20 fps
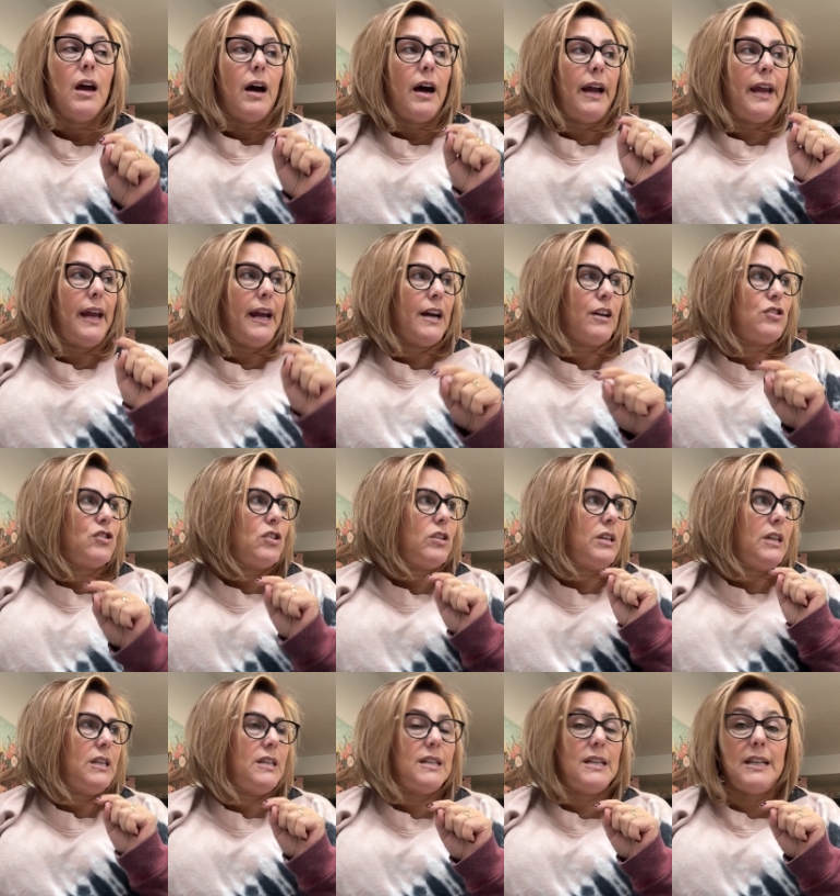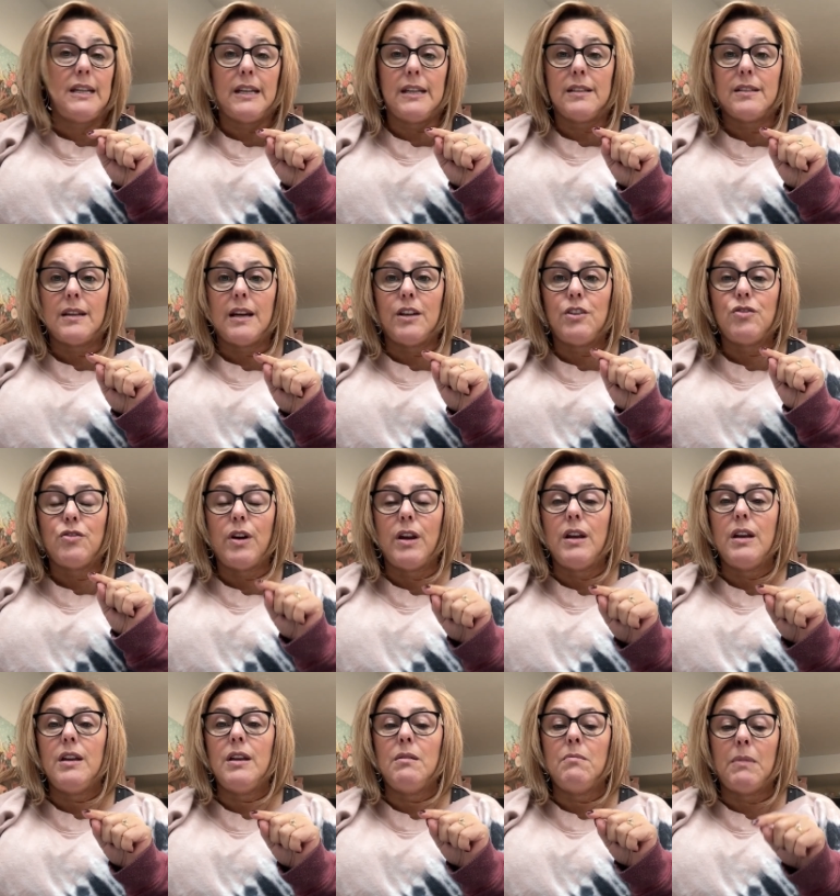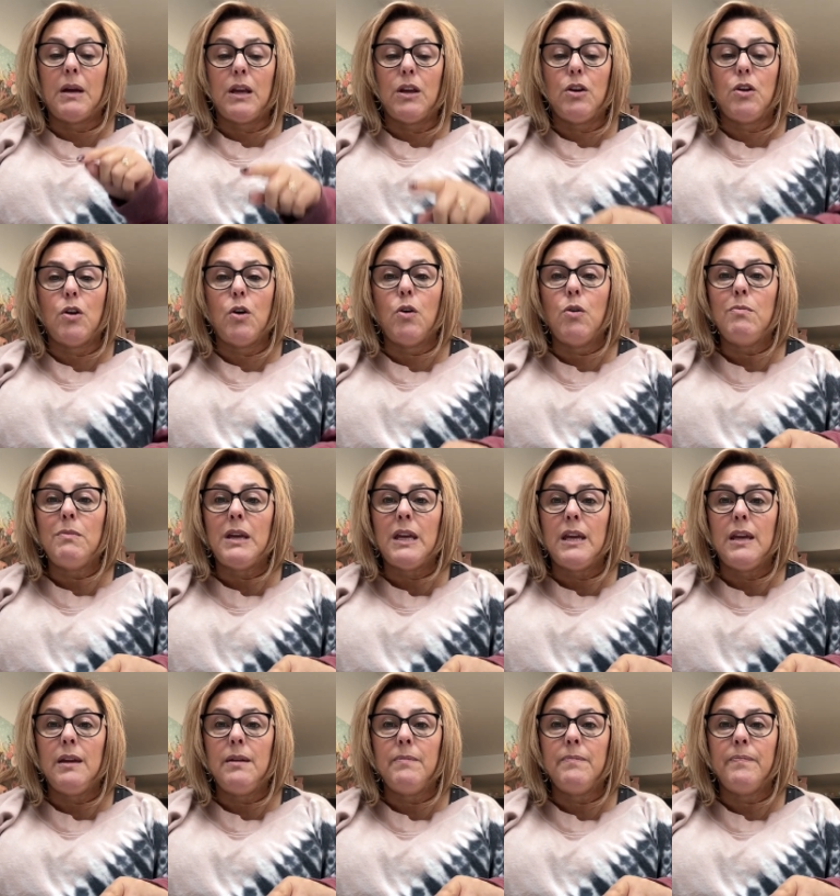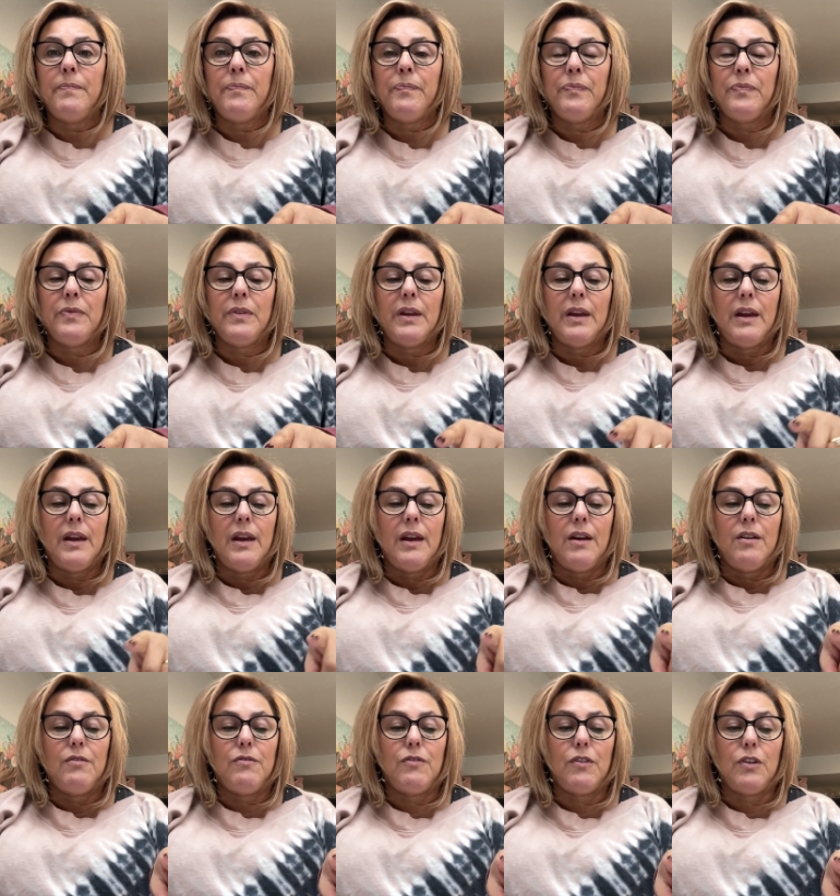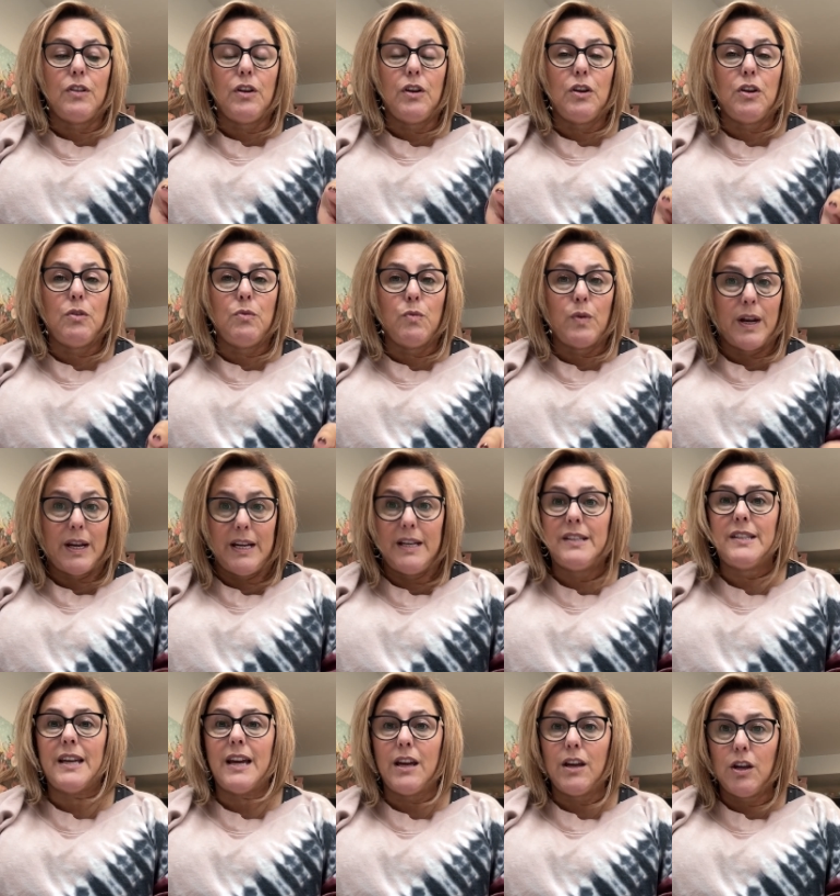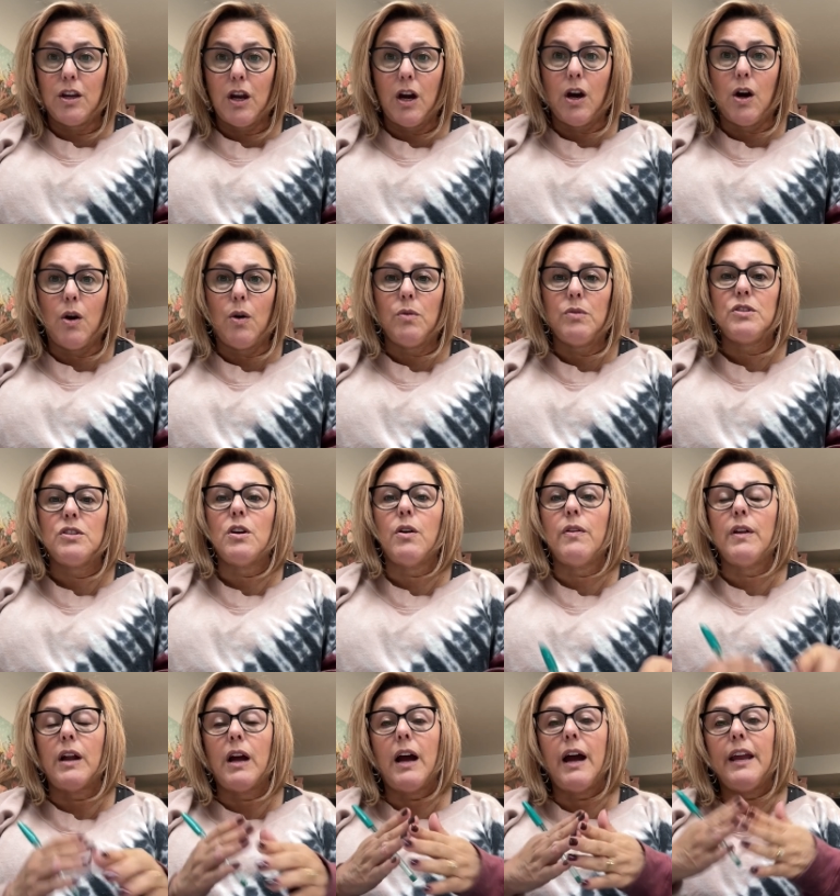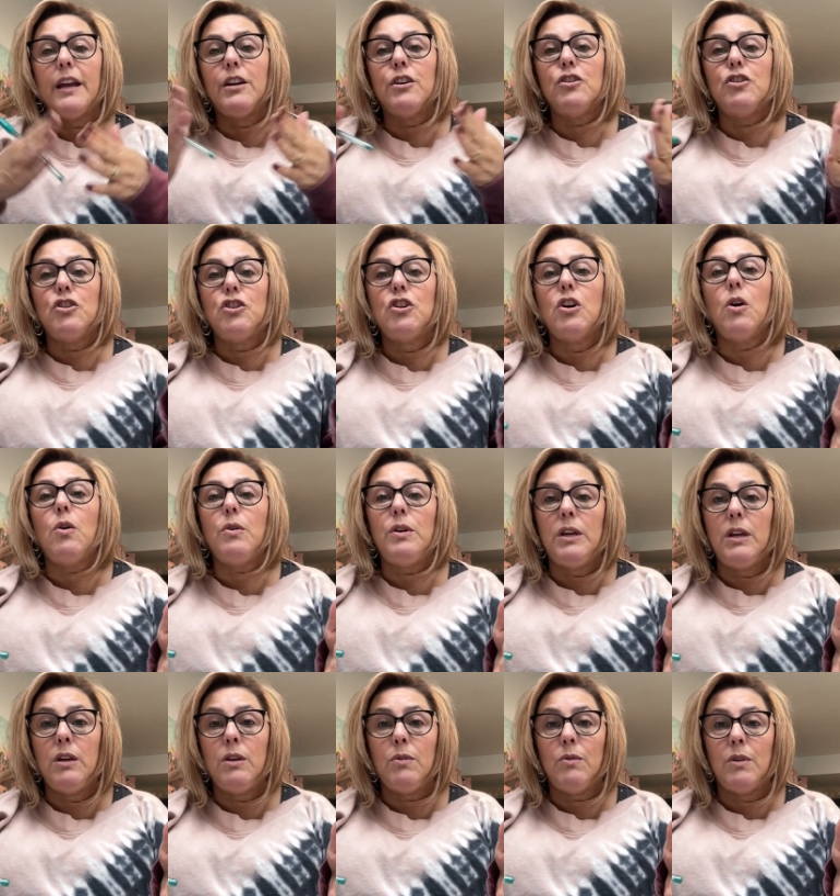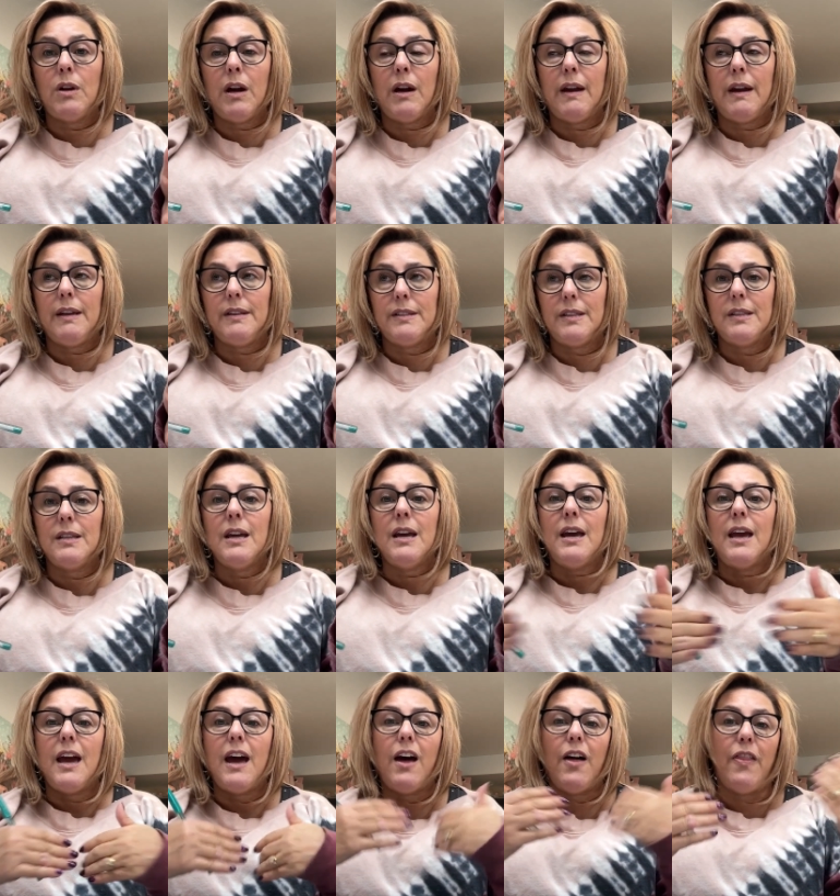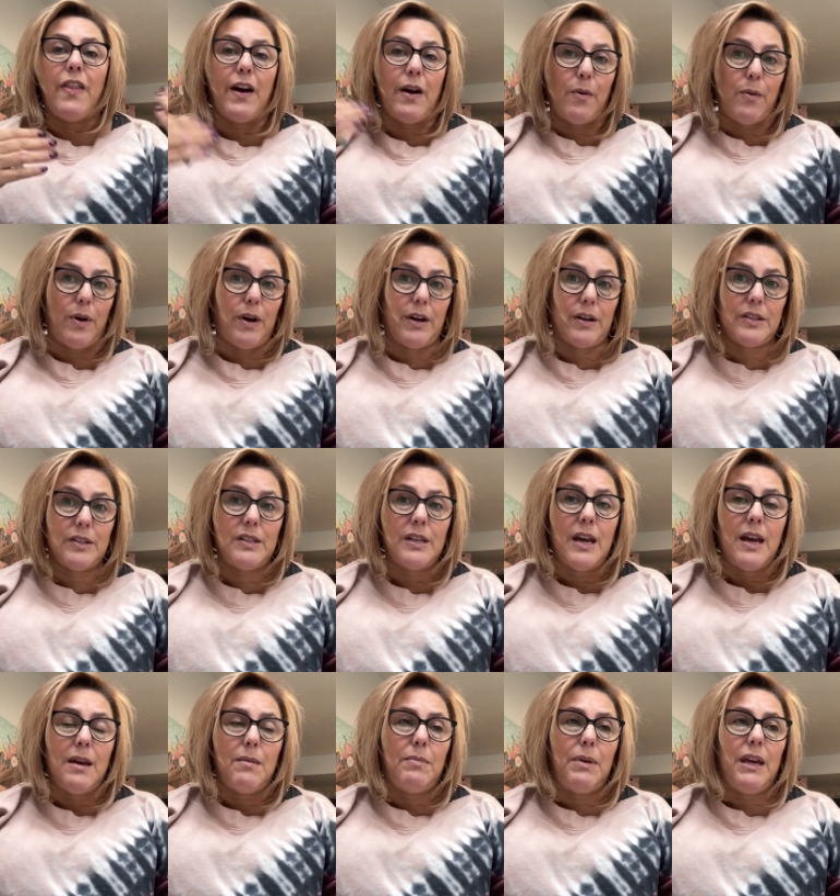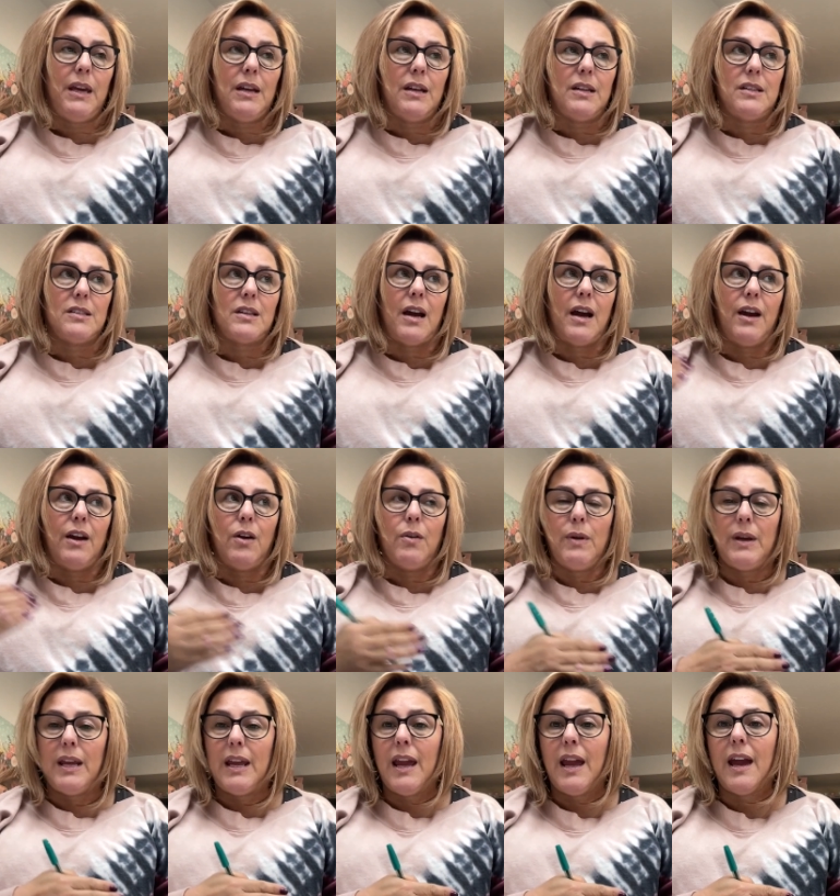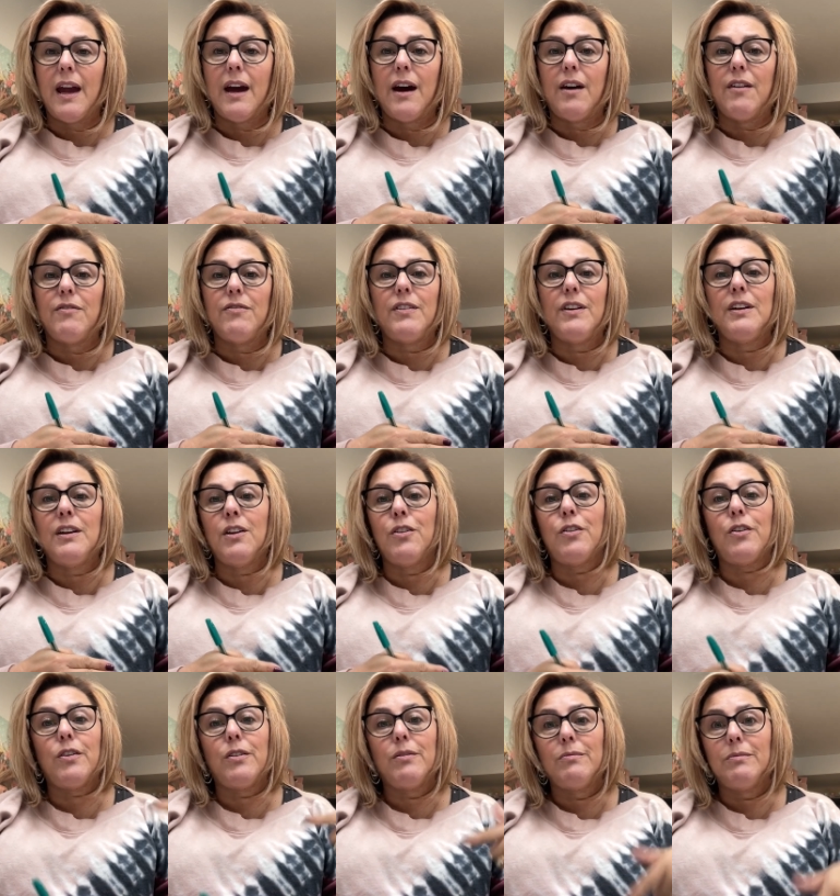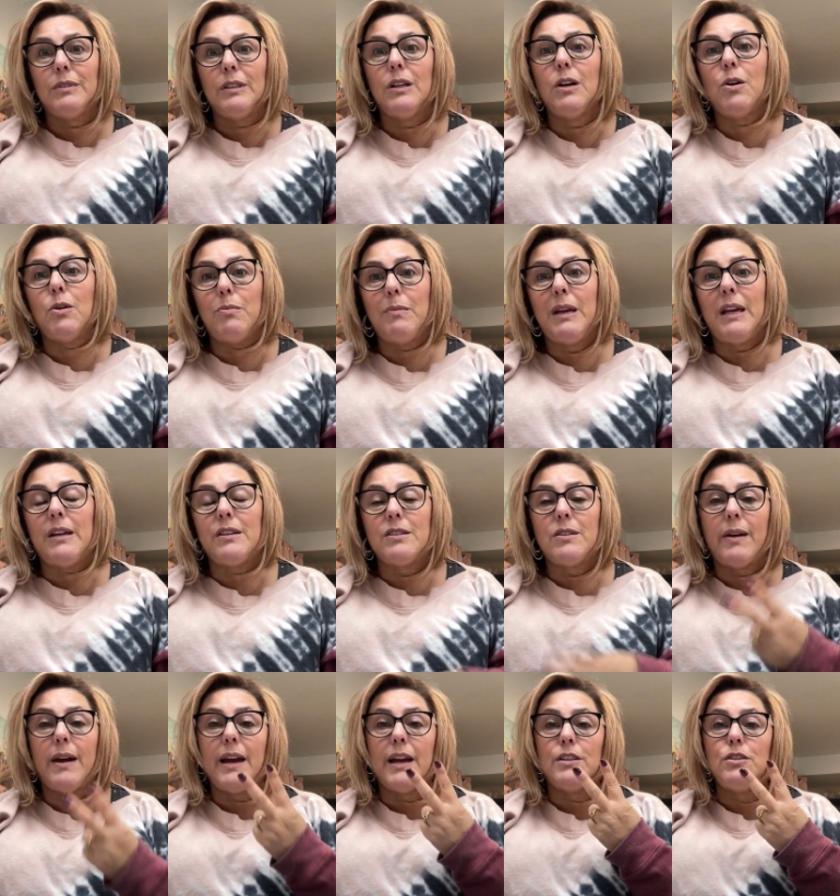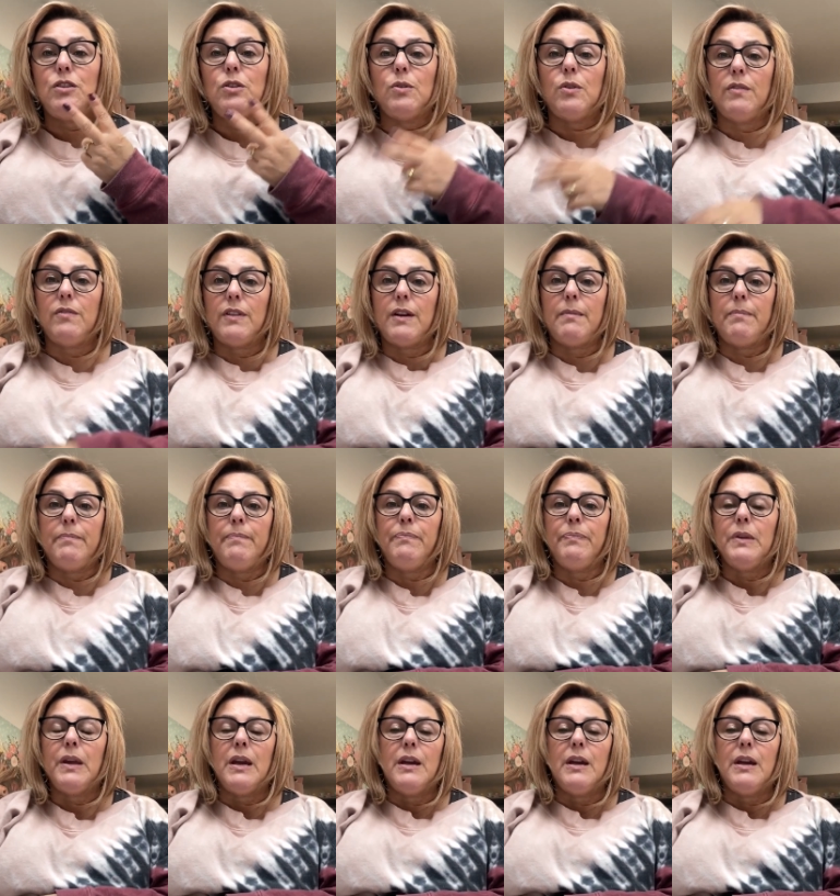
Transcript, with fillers: I actually did it. I traded in my Go Me for the Ready, Set, Go so that I could show you guys how that works, because I already have another Go Me, so I had two of them.